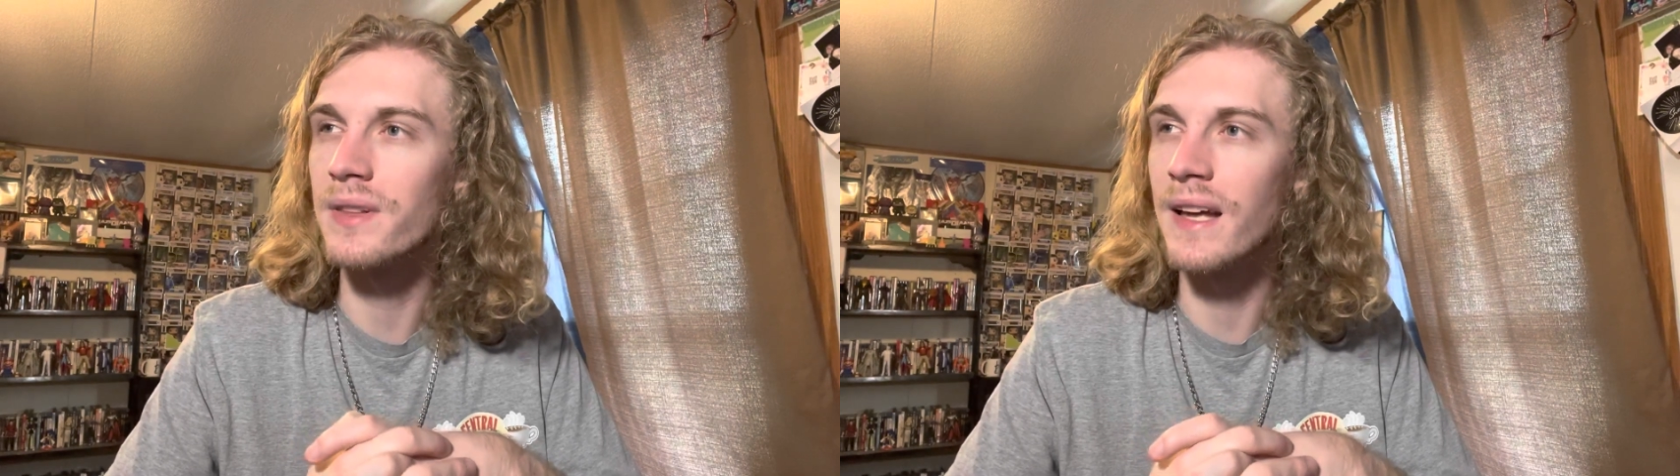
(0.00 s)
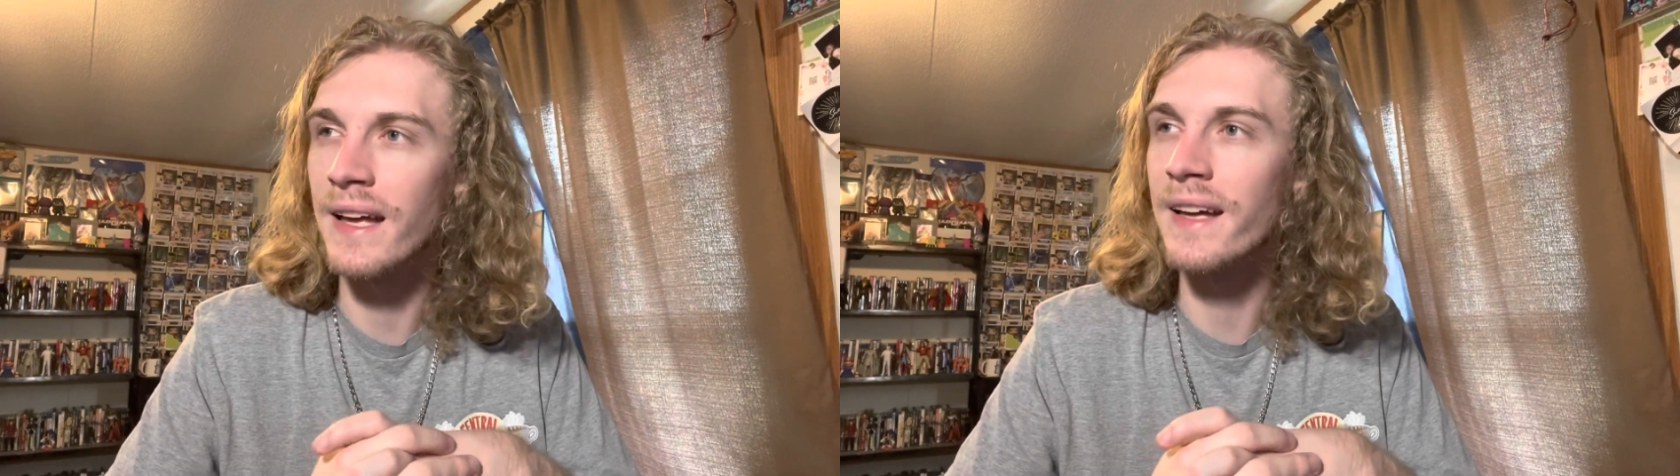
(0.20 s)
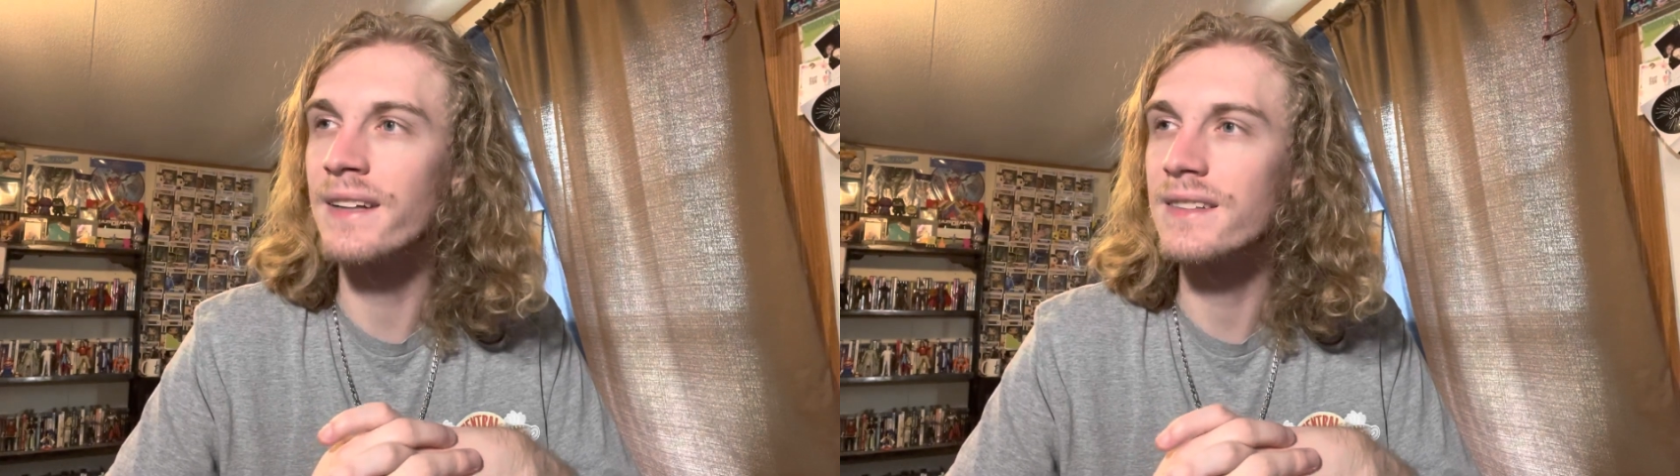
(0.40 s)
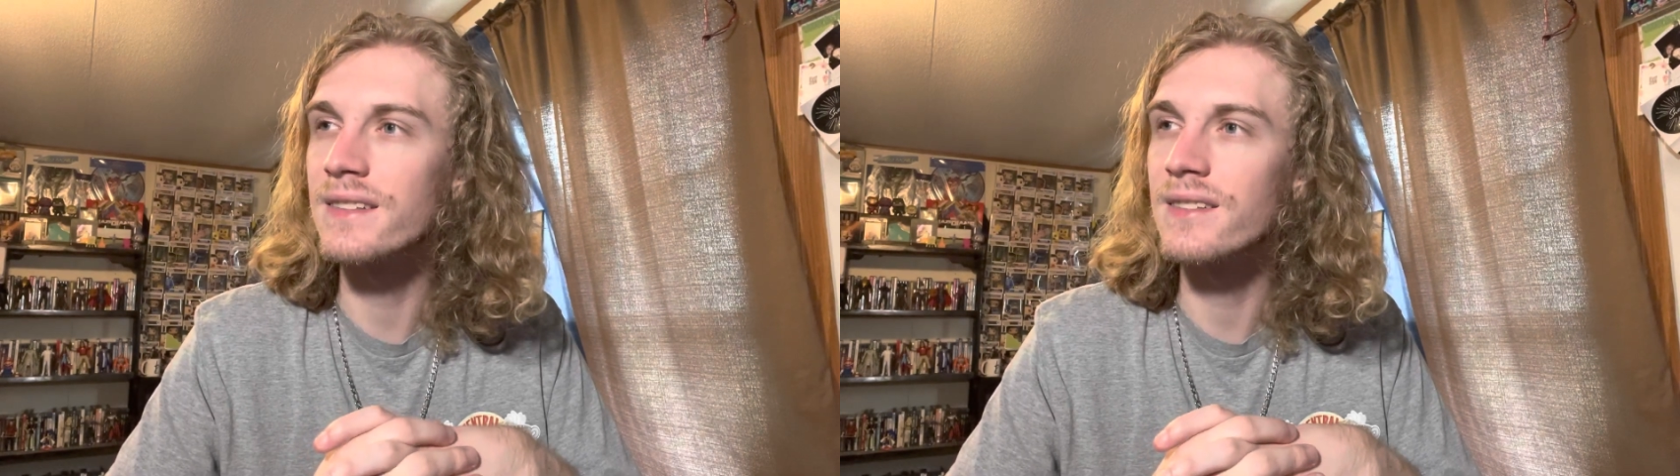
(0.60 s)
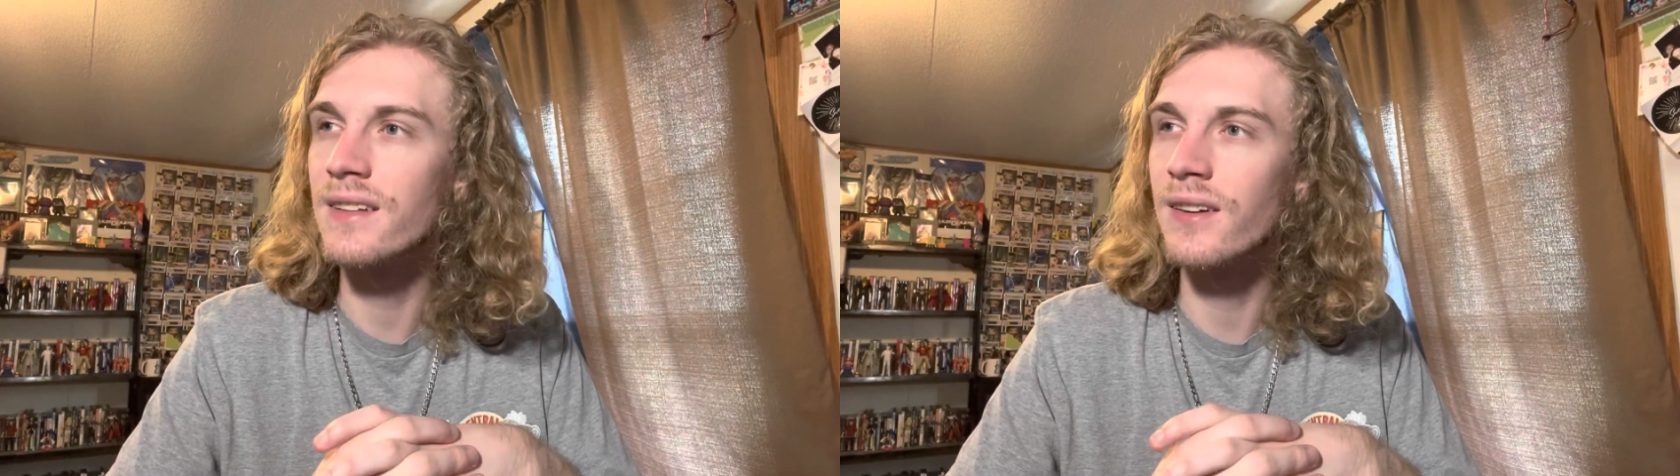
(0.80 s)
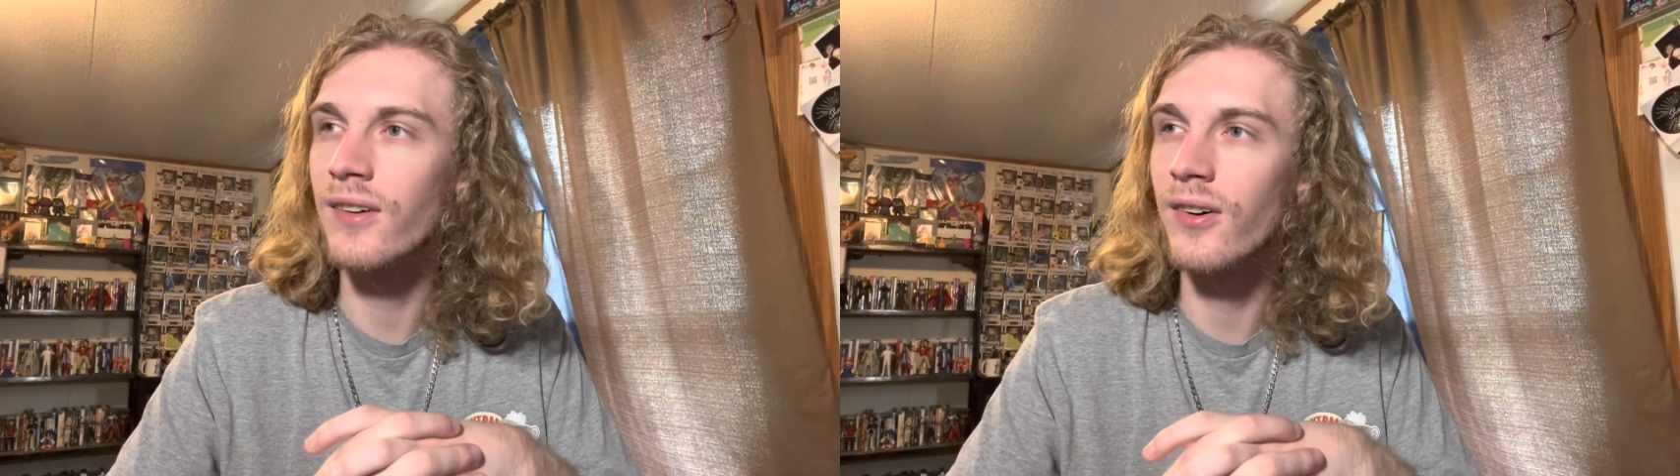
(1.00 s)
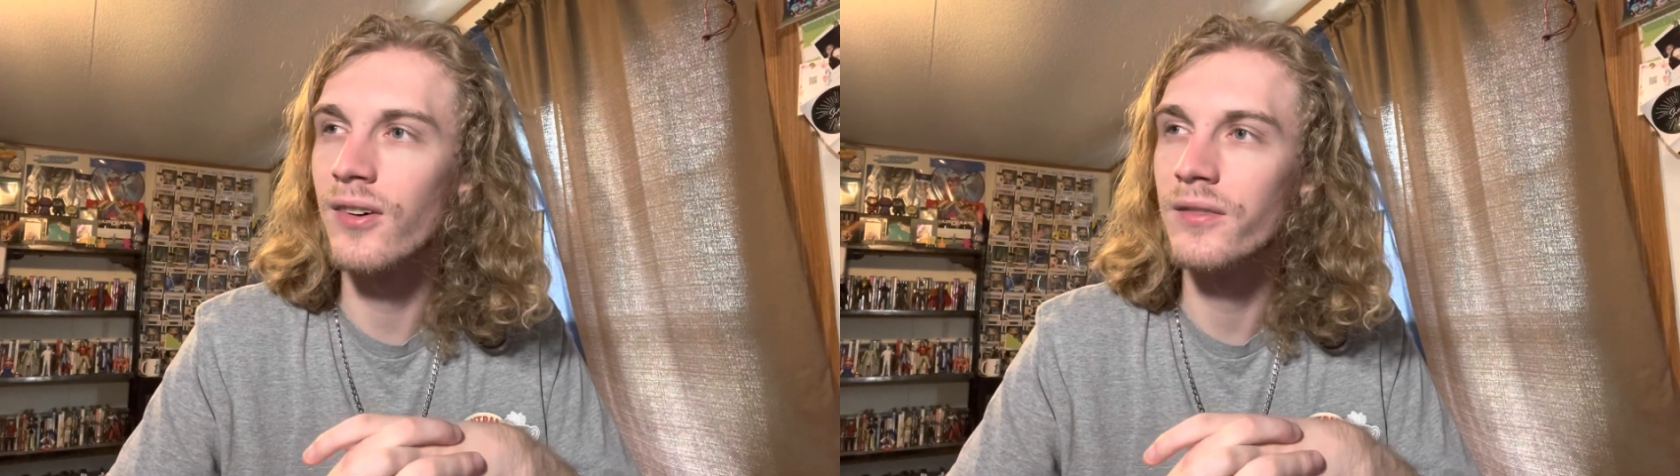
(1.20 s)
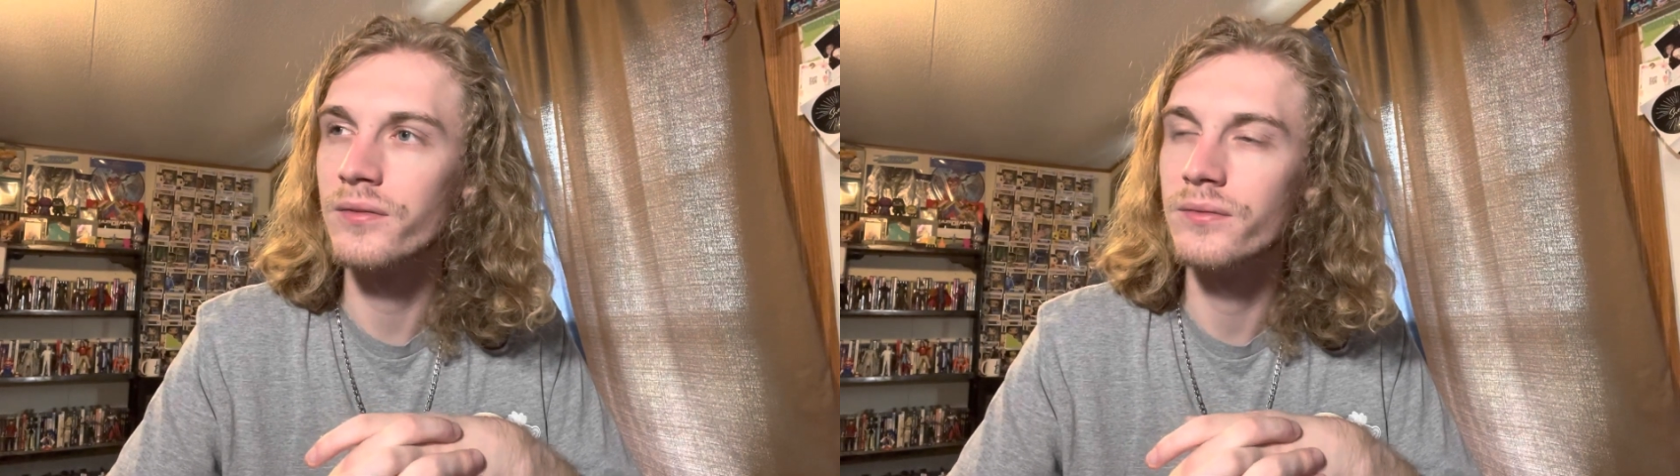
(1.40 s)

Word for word: the ants and all,